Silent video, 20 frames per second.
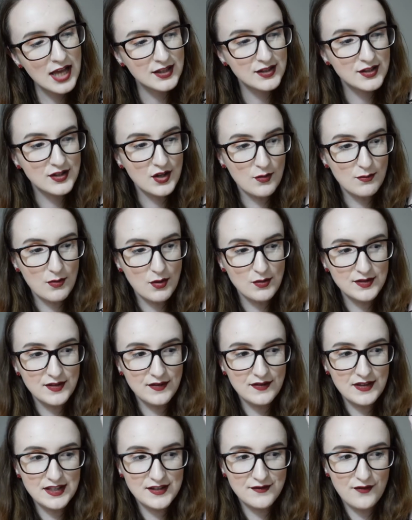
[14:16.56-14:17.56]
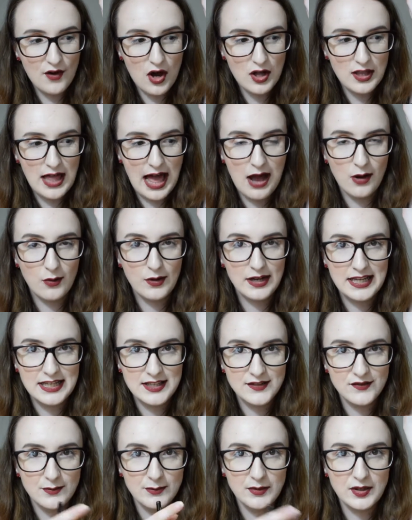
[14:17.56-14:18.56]
So most of this fallout
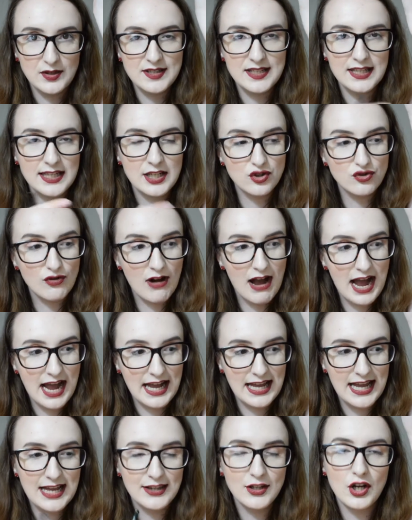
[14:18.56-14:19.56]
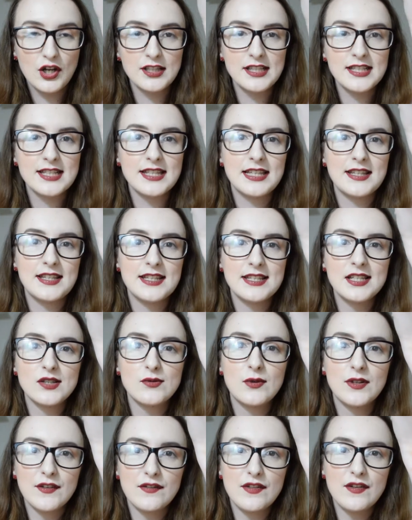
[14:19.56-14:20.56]
is from using it dry, and honestly this is
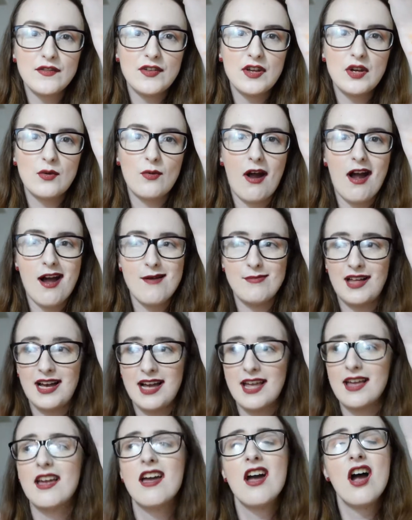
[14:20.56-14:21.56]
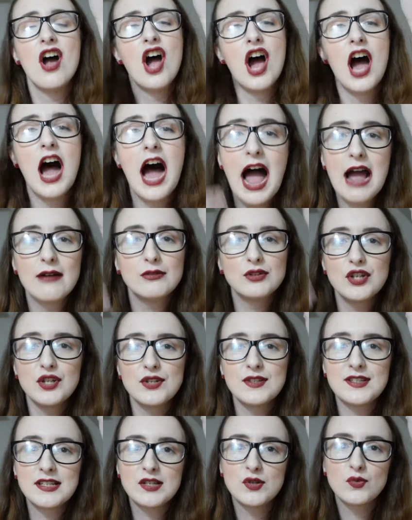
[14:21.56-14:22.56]
one of the few where I'm like, I would
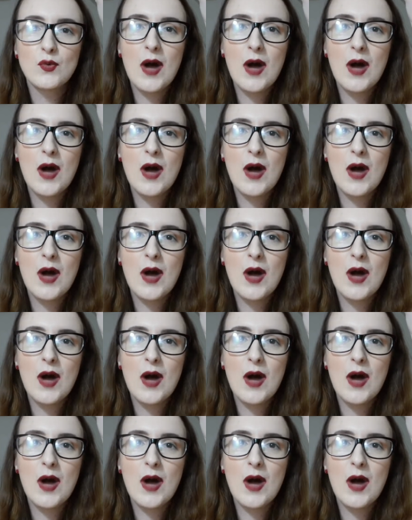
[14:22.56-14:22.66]
use this